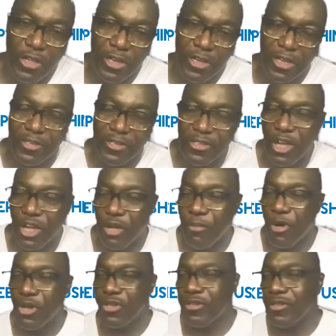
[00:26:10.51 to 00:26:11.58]
and let's talk
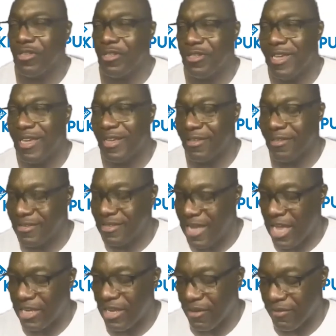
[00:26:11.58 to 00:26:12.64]
about,
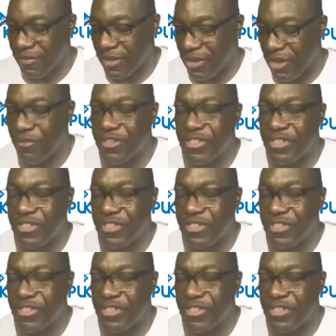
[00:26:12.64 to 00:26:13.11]
start out the conversation.